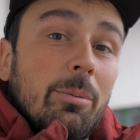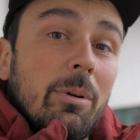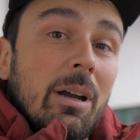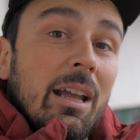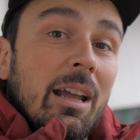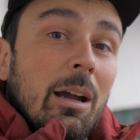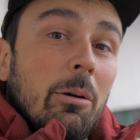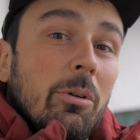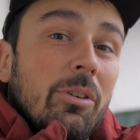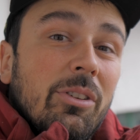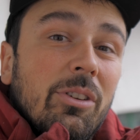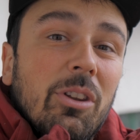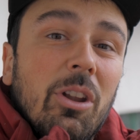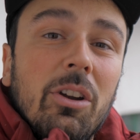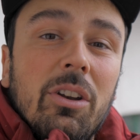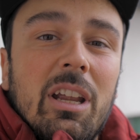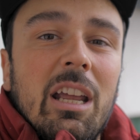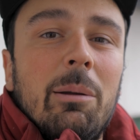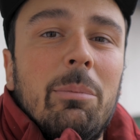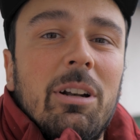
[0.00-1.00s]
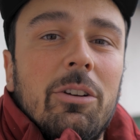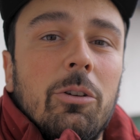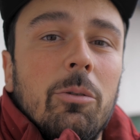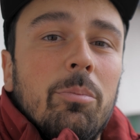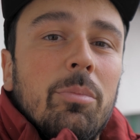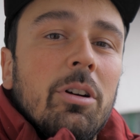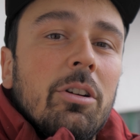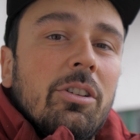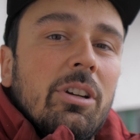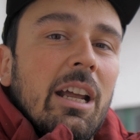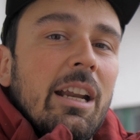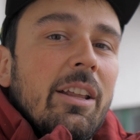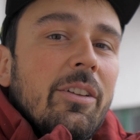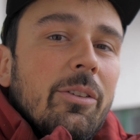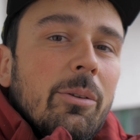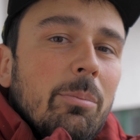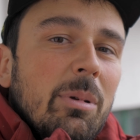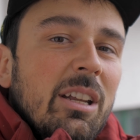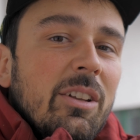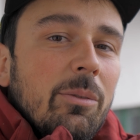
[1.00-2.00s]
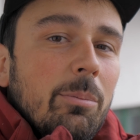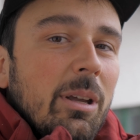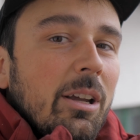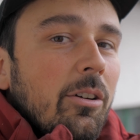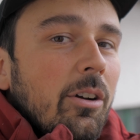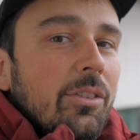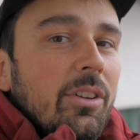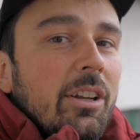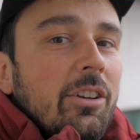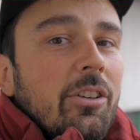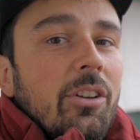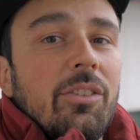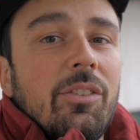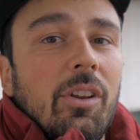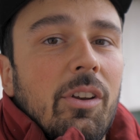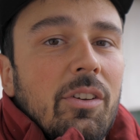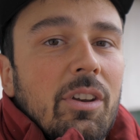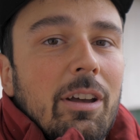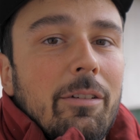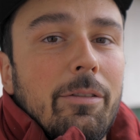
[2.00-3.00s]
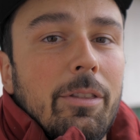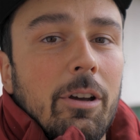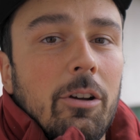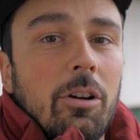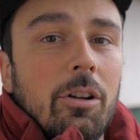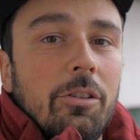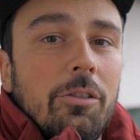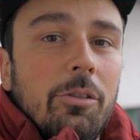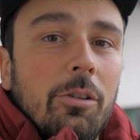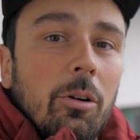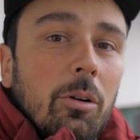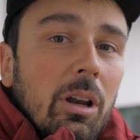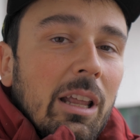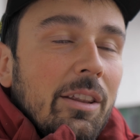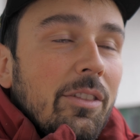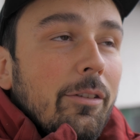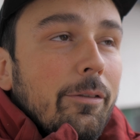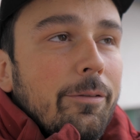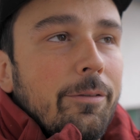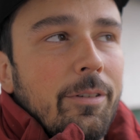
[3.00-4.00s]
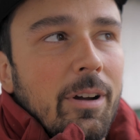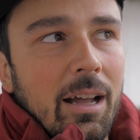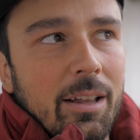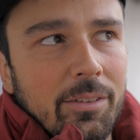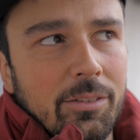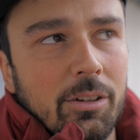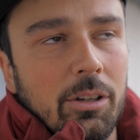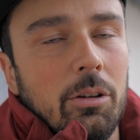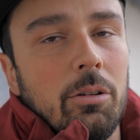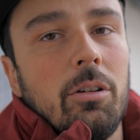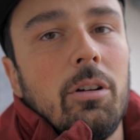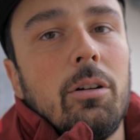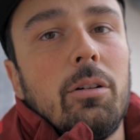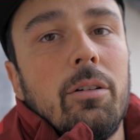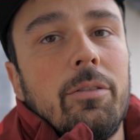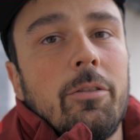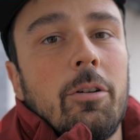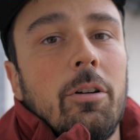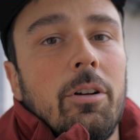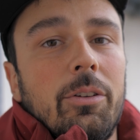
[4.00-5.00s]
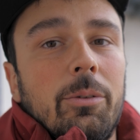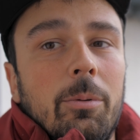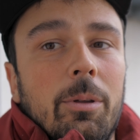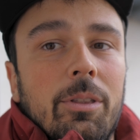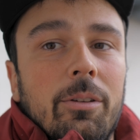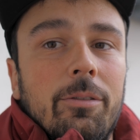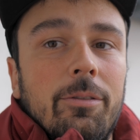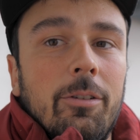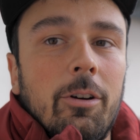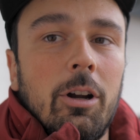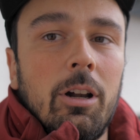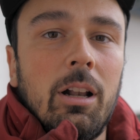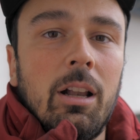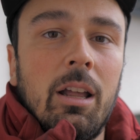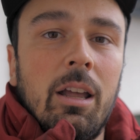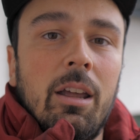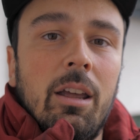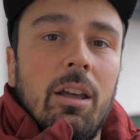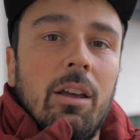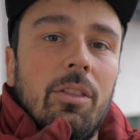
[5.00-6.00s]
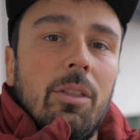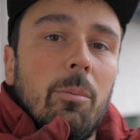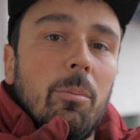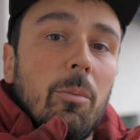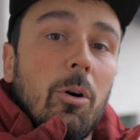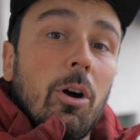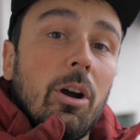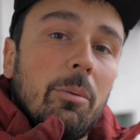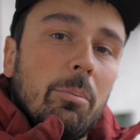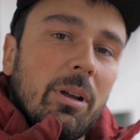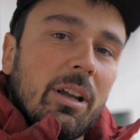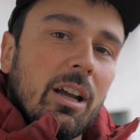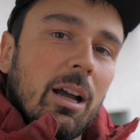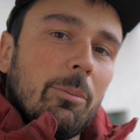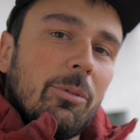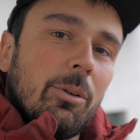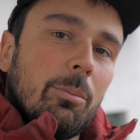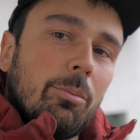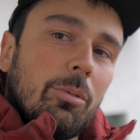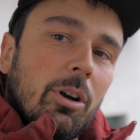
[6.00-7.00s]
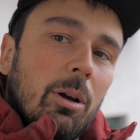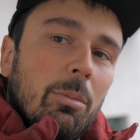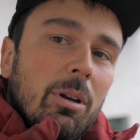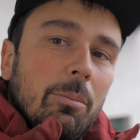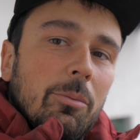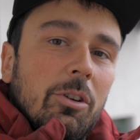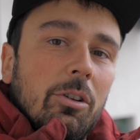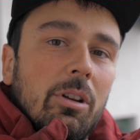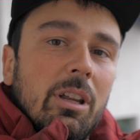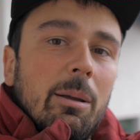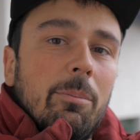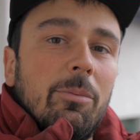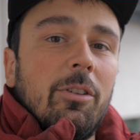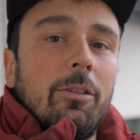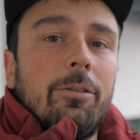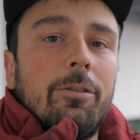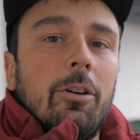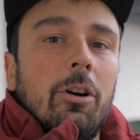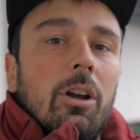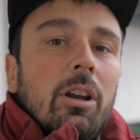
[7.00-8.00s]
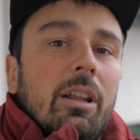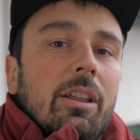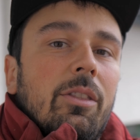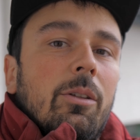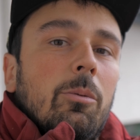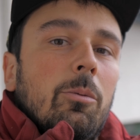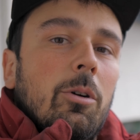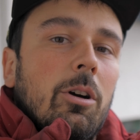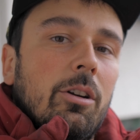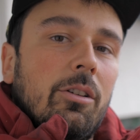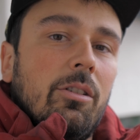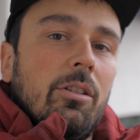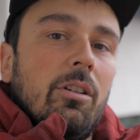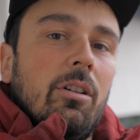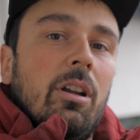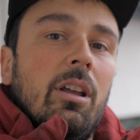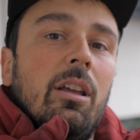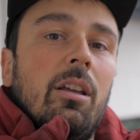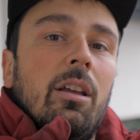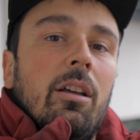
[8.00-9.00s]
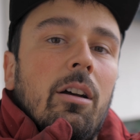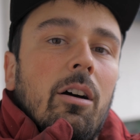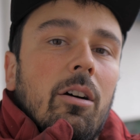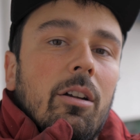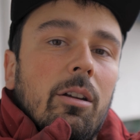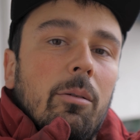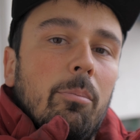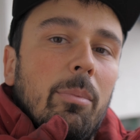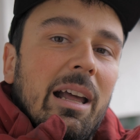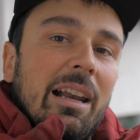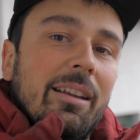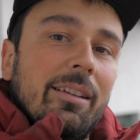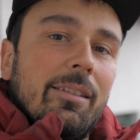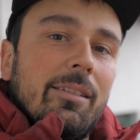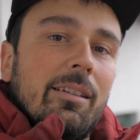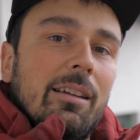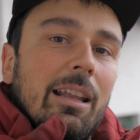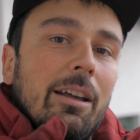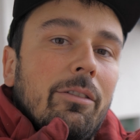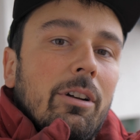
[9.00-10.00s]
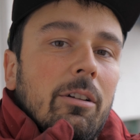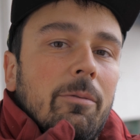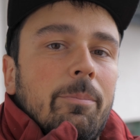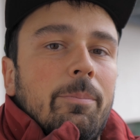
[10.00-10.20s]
why I was not able to push any speeds, because I just didn't have the control. And the faster you go, of course, with the foil, the more it becomes a problem to keep the foil in the water on a balanced level.